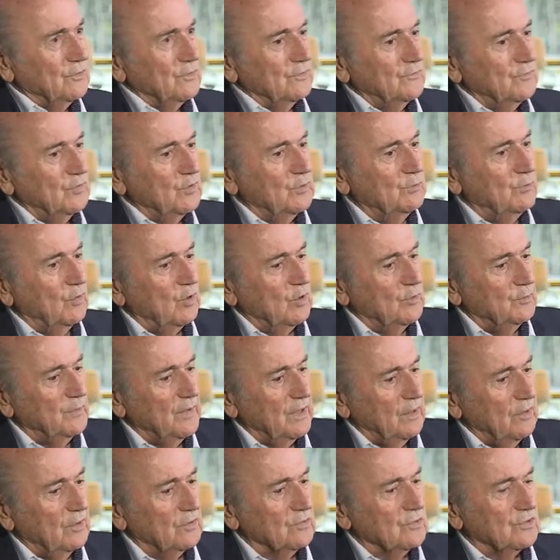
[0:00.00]
The football
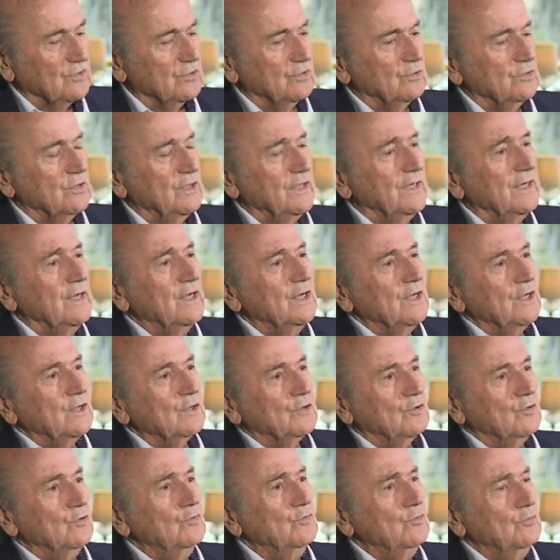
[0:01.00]
belongs to the
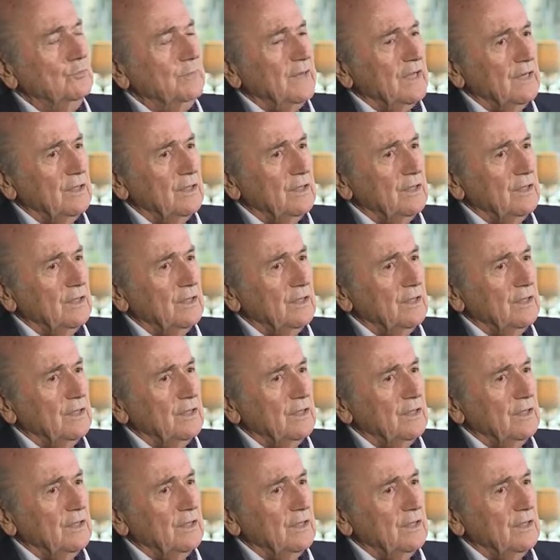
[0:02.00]
2